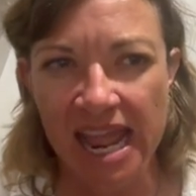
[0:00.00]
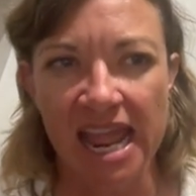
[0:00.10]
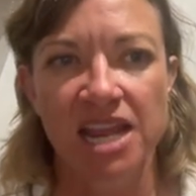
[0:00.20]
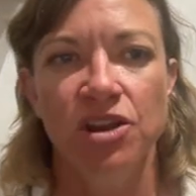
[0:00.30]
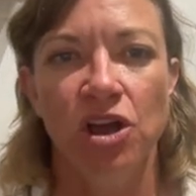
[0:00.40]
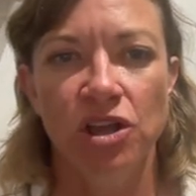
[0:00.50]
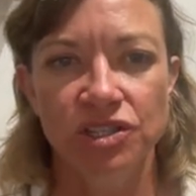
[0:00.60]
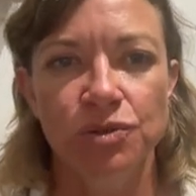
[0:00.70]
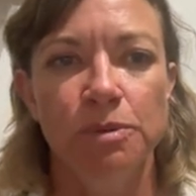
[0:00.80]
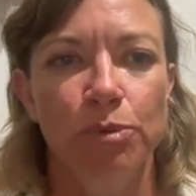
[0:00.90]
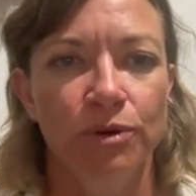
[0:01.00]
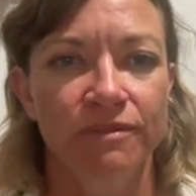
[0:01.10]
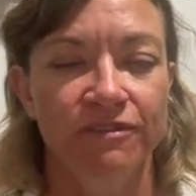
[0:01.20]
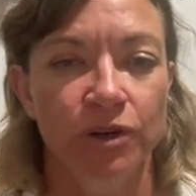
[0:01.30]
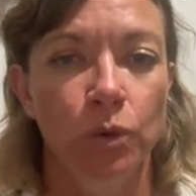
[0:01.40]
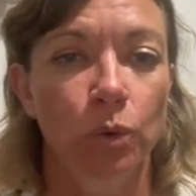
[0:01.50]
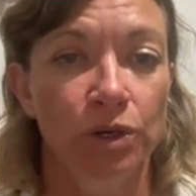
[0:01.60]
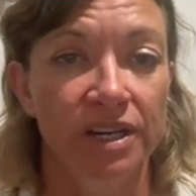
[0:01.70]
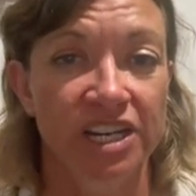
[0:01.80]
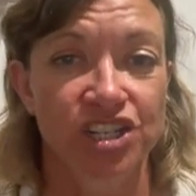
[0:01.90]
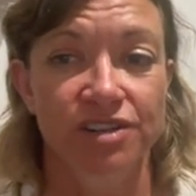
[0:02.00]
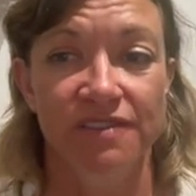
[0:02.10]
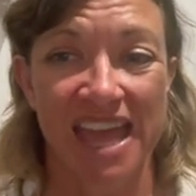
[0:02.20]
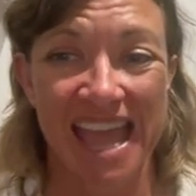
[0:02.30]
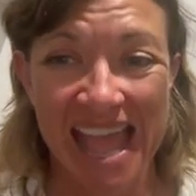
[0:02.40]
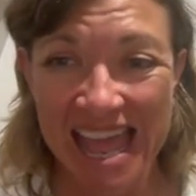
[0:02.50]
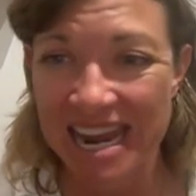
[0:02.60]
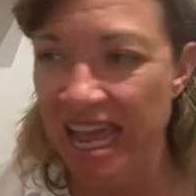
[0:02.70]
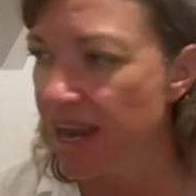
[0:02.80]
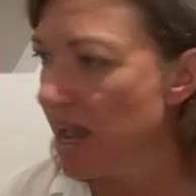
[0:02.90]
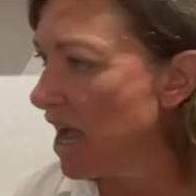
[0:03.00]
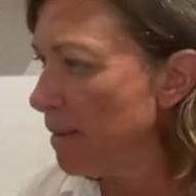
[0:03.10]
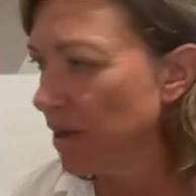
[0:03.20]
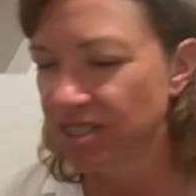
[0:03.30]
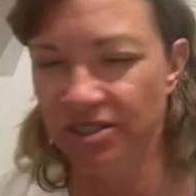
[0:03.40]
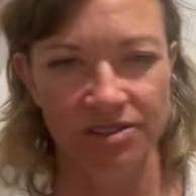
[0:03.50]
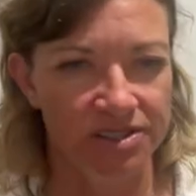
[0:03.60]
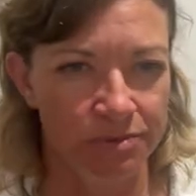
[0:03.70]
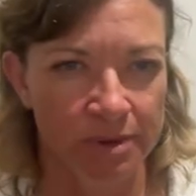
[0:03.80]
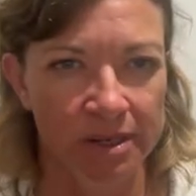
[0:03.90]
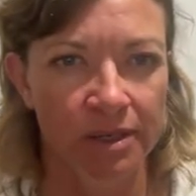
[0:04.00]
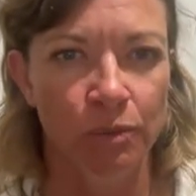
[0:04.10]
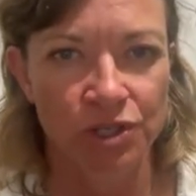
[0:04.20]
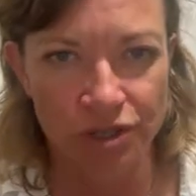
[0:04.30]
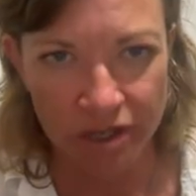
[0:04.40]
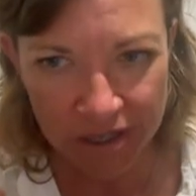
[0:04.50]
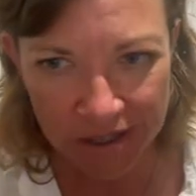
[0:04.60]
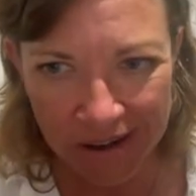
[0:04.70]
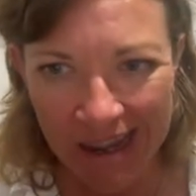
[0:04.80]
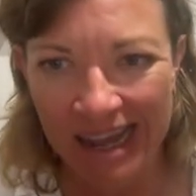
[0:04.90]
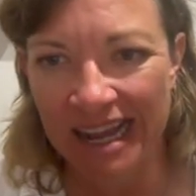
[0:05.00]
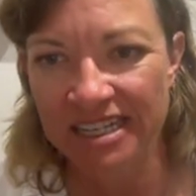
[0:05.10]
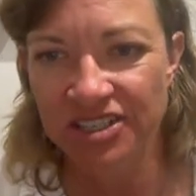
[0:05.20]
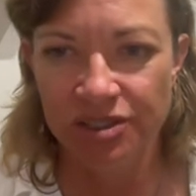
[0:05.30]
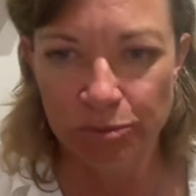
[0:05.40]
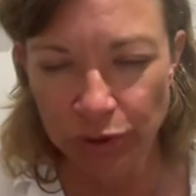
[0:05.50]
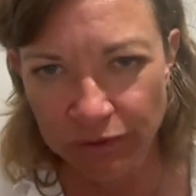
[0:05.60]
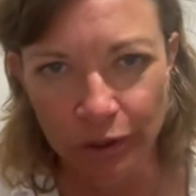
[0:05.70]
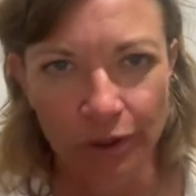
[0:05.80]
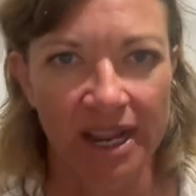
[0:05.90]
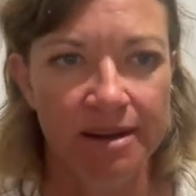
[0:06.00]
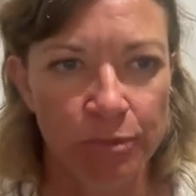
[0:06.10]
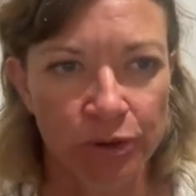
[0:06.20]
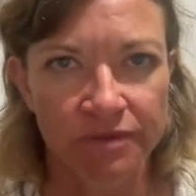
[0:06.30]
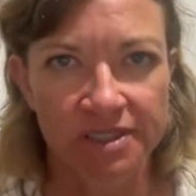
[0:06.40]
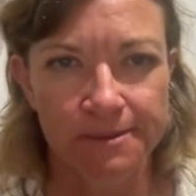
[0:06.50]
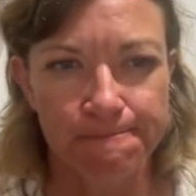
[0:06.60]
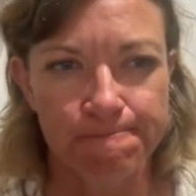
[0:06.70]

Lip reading: and also important for coordination of the head and eye muscles. And you want your eyes to move when your head moves.